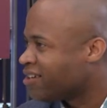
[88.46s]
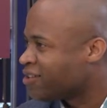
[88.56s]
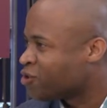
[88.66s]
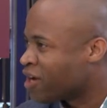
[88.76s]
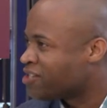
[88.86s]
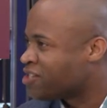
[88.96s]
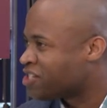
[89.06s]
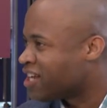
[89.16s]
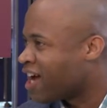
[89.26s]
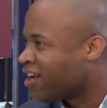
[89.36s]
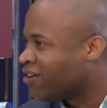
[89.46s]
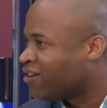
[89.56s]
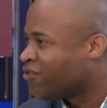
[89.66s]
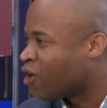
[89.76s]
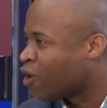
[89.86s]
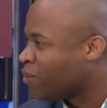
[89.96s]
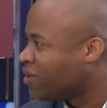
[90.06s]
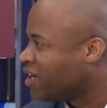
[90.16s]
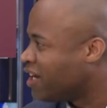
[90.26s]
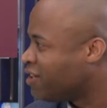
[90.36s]
Transitioned out of the
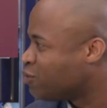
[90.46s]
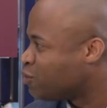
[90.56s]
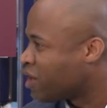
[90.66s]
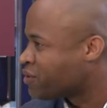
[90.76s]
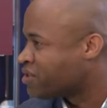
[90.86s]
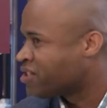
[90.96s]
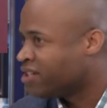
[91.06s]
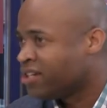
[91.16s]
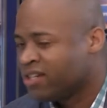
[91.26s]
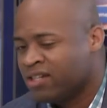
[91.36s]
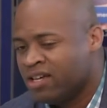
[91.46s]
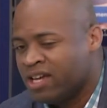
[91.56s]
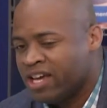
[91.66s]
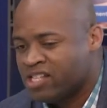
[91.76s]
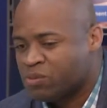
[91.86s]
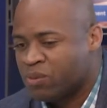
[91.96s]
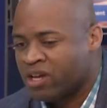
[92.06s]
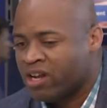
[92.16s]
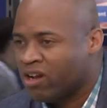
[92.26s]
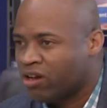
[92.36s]
Army in 2010 and
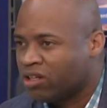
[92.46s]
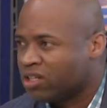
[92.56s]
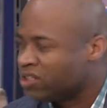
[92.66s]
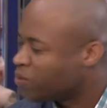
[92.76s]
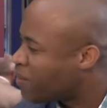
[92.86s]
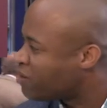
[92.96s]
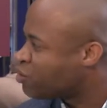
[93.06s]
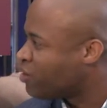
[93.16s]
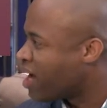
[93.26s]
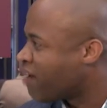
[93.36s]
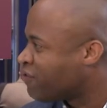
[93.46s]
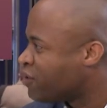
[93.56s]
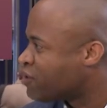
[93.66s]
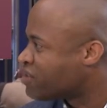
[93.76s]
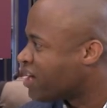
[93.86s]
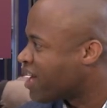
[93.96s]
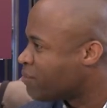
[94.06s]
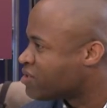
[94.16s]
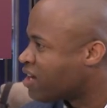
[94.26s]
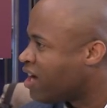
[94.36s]
spent about 2.5 years at
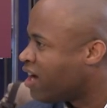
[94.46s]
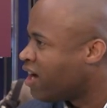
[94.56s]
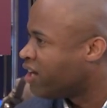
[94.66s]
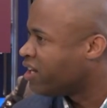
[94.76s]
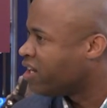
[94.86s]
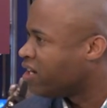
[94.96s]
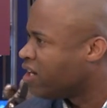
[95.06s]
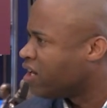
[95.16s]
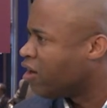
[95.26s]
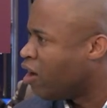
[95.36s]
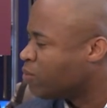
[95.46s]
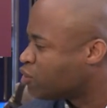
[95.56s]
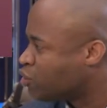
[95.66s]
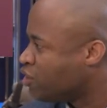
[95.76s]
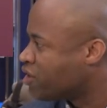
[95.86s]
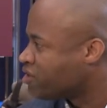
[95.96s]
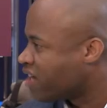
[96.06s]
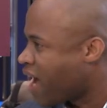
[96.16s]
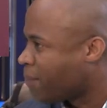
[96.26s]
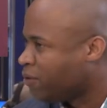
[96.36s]
Amazon and almost 2 years
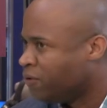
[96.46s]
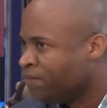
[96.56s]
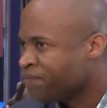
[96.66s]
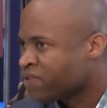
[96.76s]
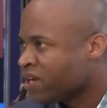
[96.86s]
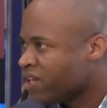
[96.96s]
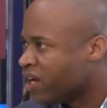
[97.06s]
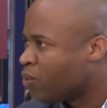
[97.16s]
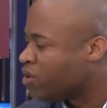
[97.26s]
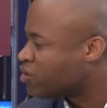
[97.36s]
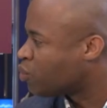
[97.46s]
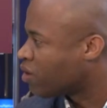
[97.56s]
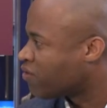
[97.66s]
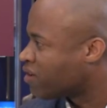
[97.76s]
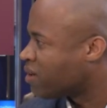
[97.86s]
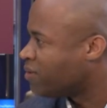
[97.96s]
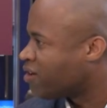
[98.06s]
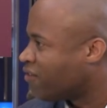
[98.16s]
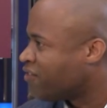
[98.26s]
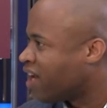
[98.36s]
at Apple. And then I went to work for a company
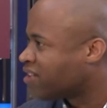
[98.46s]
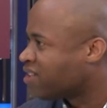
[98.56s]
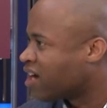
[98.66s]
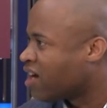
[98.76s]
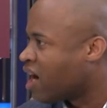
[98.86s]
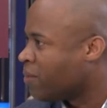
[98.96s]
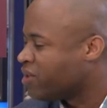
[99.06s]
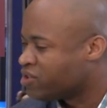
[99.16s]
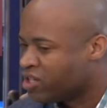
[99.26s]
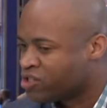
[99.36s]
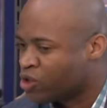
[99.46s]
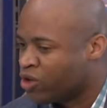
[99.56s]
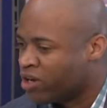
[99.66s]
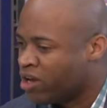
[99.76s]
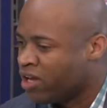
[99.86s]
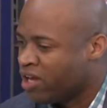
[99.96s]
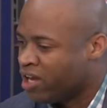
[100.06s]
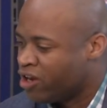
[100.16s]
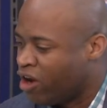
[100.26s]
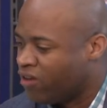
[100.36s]
called Fanatics.com. And so
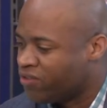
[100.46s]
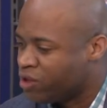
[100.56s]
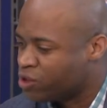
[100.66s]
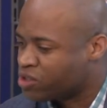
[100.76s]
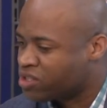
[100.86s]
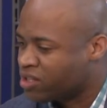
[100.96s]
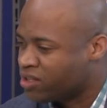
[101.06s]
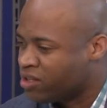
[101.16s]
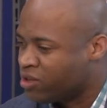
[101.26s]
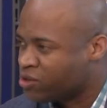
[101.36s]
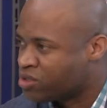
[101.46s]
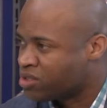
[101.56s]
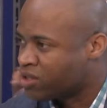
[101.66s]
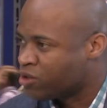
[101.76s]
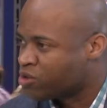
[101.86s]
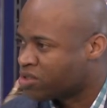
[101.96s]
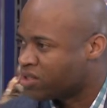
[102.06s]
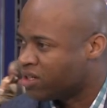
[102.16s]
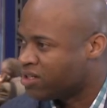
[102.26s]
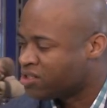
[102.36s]
in all of those
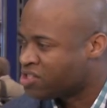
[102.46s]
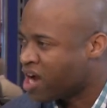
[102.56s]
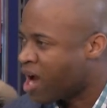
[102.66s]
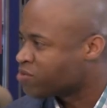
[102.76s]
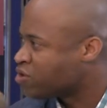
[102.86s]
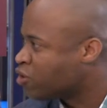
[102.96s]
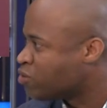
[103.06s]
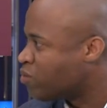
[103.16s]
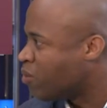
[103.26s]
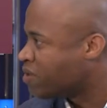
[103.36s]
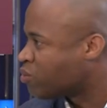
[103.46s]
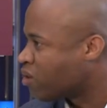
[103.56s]
jobs and those moments where